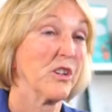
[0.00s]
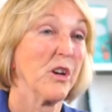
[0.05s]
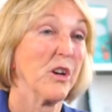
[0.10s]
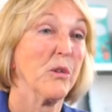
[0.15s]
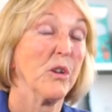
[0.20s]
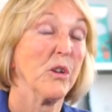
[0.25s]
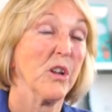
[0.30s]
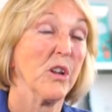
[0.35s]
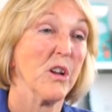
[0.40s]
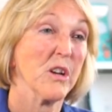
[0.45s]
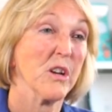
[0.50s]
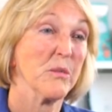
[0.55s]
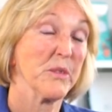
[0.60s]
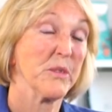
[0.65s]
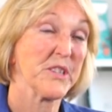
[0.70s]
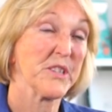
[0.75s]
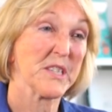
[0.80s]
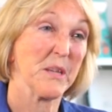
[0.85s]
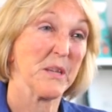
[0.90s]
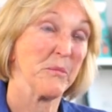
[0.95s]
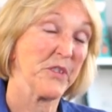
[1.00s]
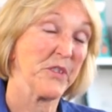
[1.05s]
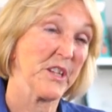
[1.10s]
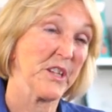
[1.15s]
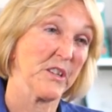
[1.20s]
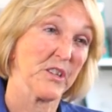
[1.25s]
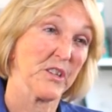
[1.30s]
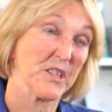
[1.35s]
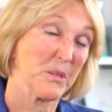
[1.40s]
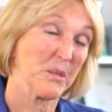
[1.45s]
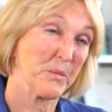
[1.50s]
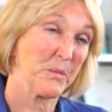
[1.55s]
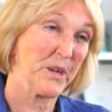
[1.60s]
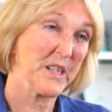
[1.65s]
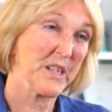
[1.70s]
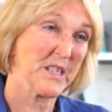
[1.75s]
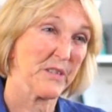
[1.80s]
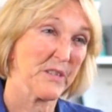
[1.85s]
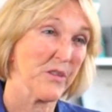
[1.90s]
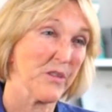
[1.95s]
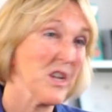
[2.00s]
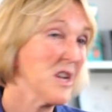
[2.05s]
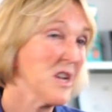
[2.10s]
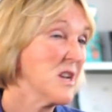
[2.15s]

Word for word: go along with something that's oppressive.